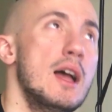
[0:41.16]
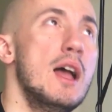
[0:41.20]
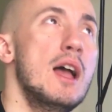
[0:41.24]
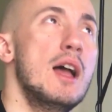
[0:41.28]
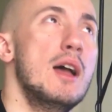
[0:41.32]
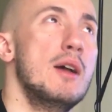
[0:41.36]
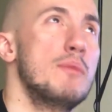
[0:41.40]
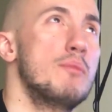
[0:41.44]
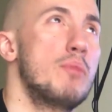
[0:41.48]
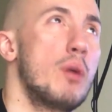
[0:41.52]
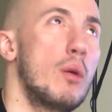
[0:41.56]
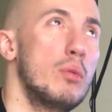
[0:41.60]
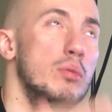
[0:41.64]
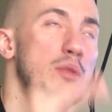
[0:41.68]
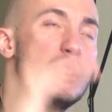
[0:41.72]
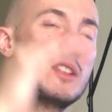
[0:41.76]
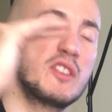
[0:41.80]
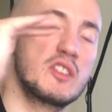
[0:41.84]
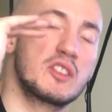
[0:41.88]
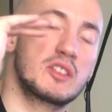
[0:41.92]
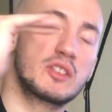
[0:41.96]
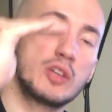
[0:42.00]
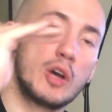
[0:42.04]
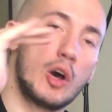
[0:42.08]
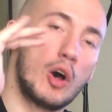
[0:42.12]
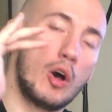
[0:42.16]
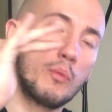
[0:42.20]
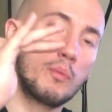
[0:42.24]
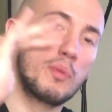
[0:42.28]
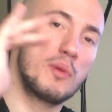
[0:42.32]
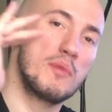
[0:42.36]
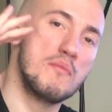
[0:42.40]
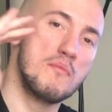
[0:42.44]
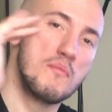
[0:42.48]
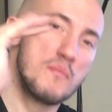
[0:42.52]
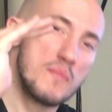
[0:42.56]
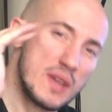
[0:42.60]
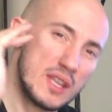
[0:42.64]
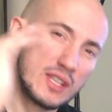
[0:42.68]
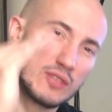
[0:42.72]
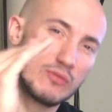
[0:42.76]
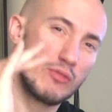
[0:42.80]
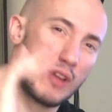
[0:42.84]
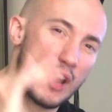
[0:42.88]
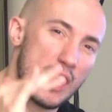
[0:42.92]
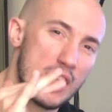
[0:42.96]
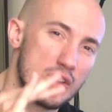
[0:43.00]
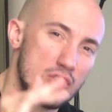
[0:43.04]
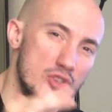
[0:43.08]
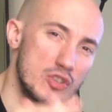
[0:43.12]
probably the top
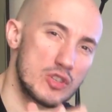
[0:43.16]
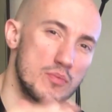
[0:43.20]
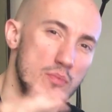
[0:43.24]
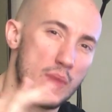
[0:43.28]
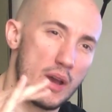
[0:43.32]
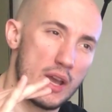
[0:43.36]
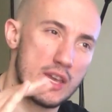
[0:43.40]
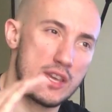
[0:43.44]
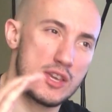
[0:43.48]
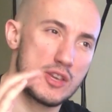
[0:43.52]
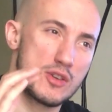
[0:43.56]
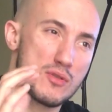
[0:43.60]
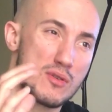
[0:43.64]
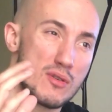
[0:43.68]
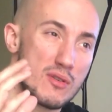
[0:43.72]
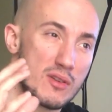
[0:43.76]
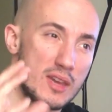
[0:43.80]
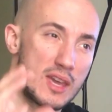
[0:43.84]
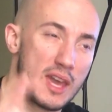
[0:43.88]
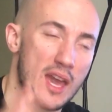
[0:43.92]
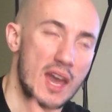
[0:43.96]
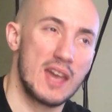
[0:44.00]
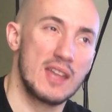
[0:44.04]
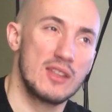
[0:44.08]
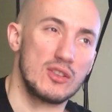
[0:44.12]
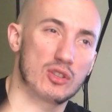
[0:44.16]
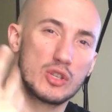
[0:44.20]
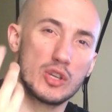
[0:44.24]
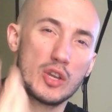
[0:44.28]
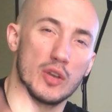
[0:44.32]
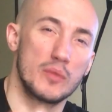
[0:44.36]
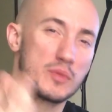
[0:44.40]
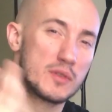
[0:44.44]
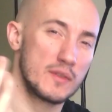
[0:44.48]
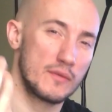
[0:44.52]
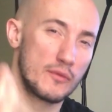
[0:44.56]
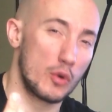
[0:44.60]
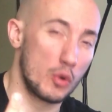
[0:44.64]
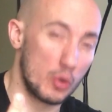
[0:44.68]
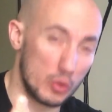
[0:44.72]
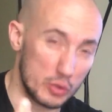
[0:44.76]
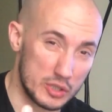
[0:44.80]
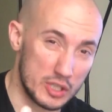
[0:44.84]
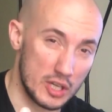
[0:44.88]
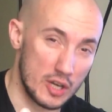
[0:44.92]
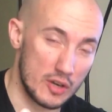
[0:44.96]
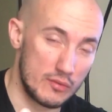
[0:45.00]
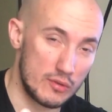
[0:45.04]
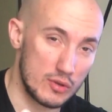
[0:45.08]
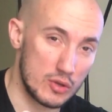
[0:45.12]
mid-range mic you can get in terms of audio
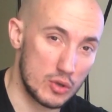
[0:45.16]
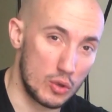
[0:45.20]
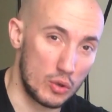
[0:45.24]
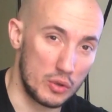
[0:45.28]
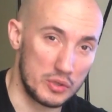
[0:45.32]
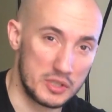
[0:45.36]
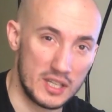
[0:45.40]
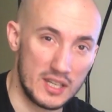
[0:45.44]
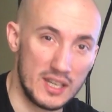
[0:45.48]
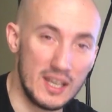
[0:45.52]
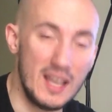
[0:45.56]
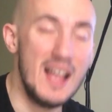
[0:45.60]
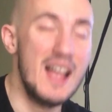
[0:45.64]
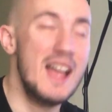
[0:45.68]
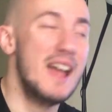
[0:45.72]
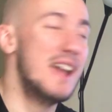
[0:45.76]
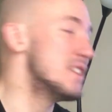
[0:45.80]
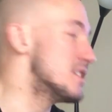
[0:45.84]
recording. It's a